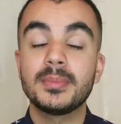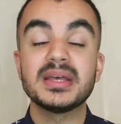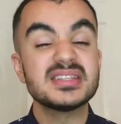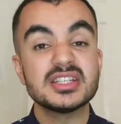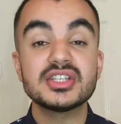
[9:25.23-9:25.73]

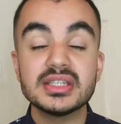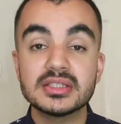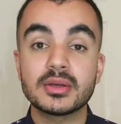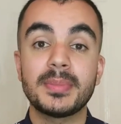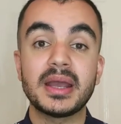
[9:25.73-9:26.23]
But essentially,
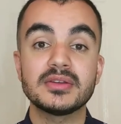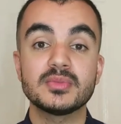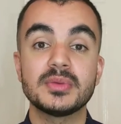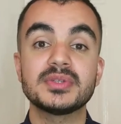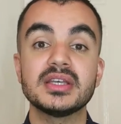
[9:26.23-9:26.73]
these
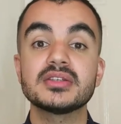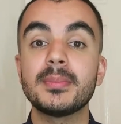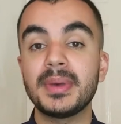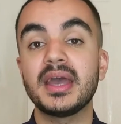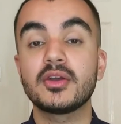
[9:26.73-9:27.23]
comparison websites
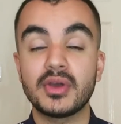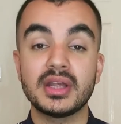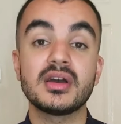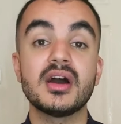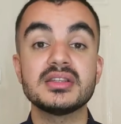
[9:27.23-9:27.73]
compare
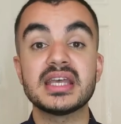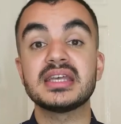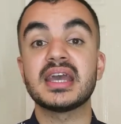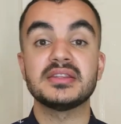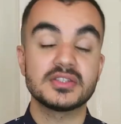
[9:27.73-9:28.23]
credit cards
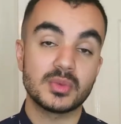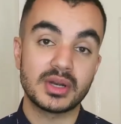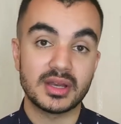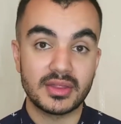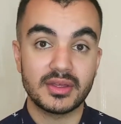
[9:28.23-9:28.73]
against
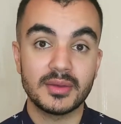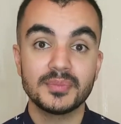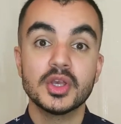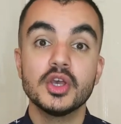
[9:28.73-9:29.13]
one another.